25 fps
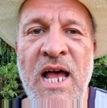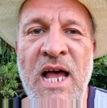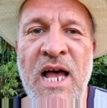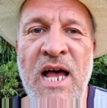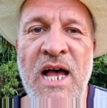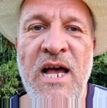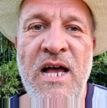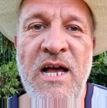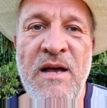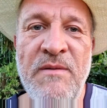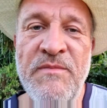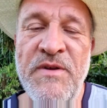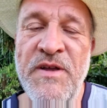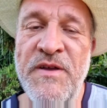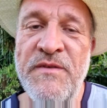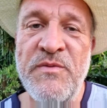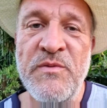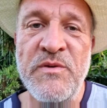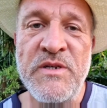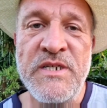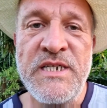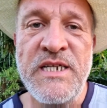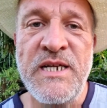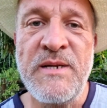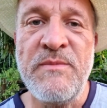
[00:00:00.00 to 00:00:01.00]
If you
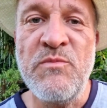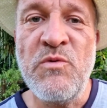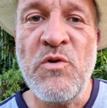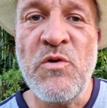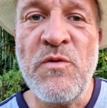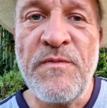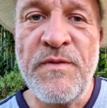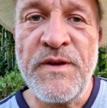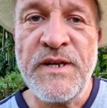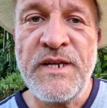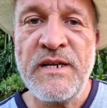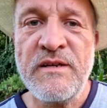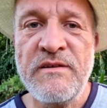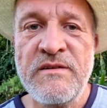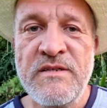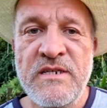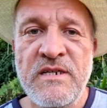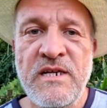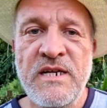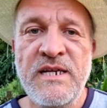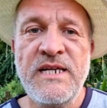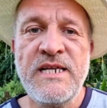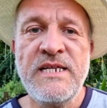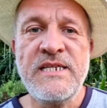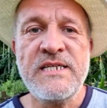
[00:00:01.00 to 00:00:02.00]
want to see more videos
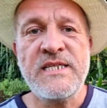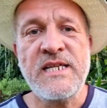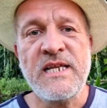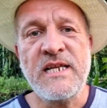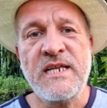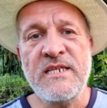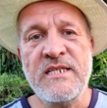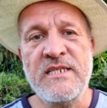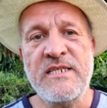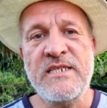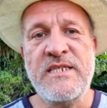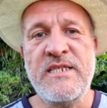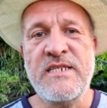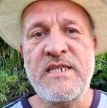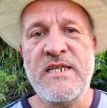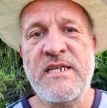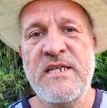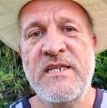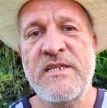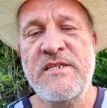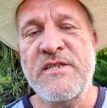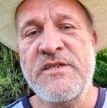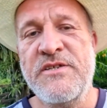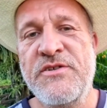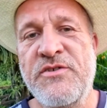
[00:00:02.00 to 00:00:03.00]
like this, then
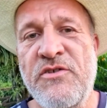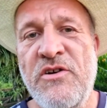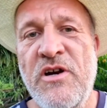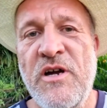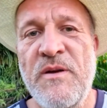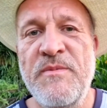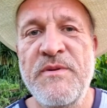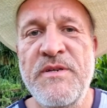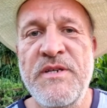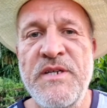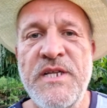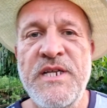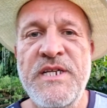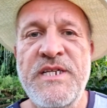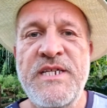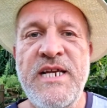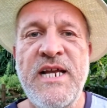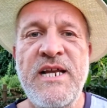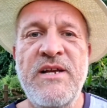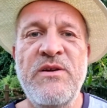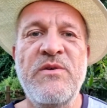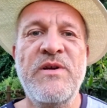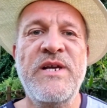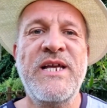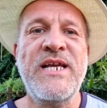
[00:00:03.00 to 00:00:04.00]
consider subscribing to the
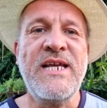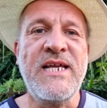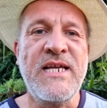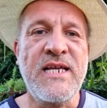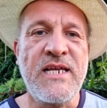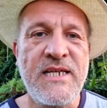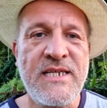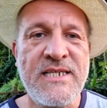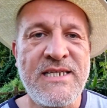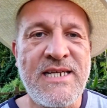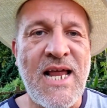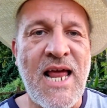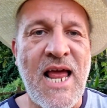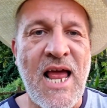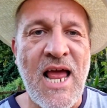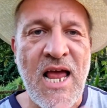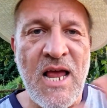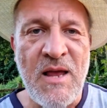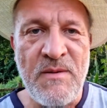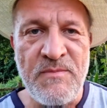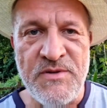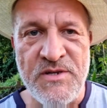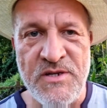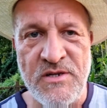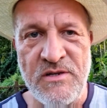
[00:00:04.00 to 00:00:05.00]
channel. It is
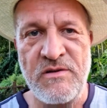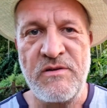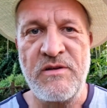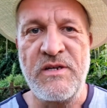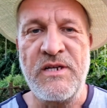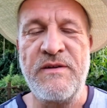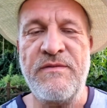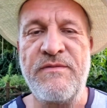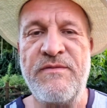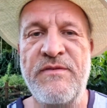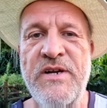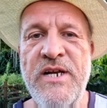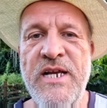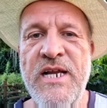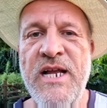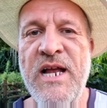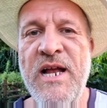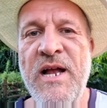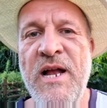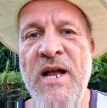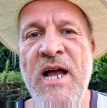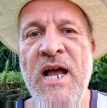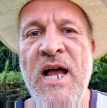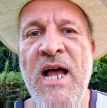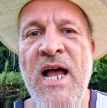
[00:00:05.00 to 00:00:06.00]
absolutely free,
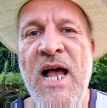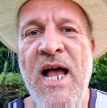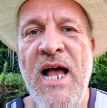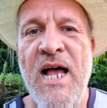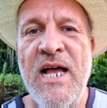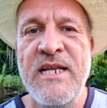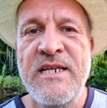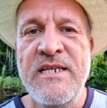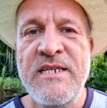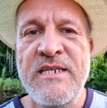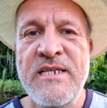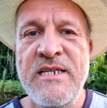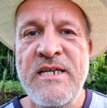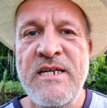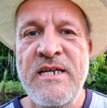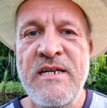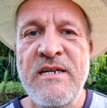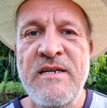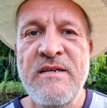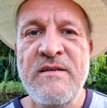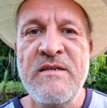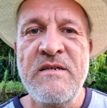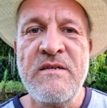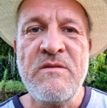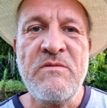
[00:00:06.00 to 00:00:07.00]
and
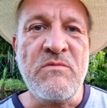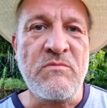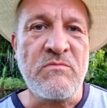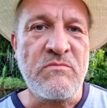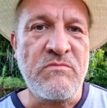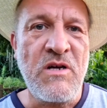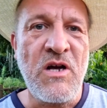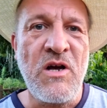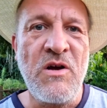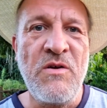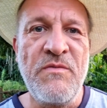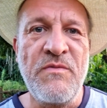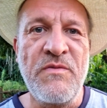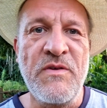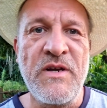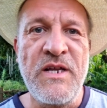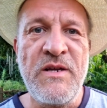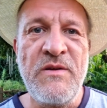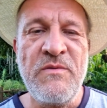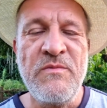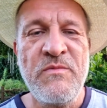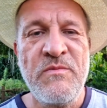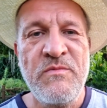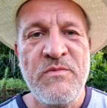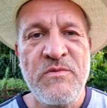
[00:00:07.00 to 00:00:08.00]
hopefully
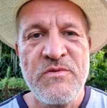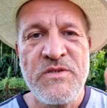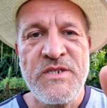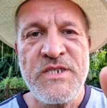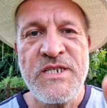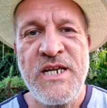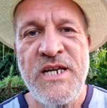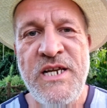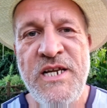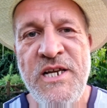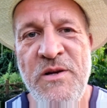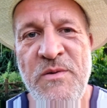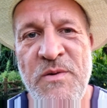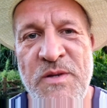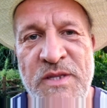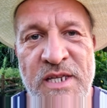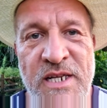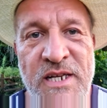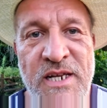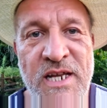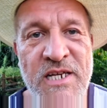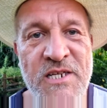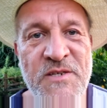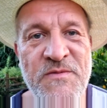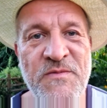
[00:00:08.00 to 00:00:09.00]
we'll see you in the
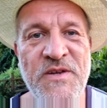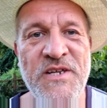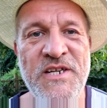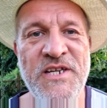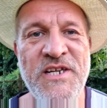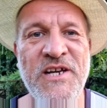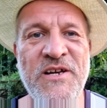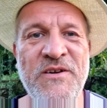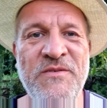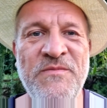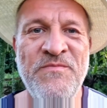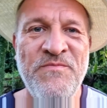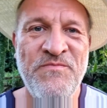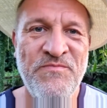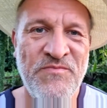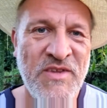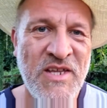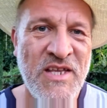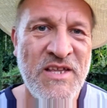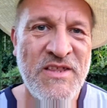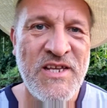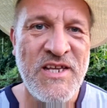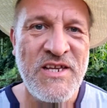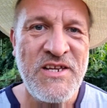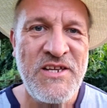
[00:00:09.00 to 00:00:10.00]
next video.
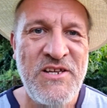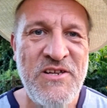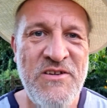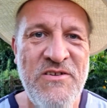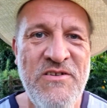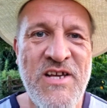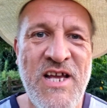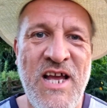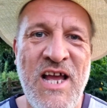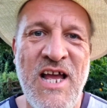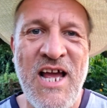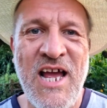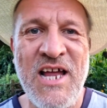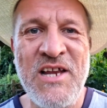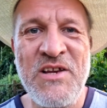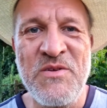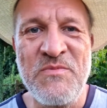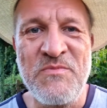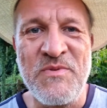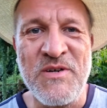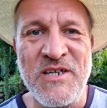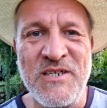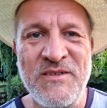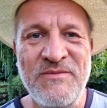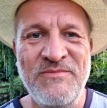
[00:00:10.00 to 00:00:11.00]
Thank you and
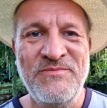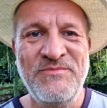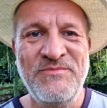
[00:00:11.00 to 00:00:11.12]
goodbye.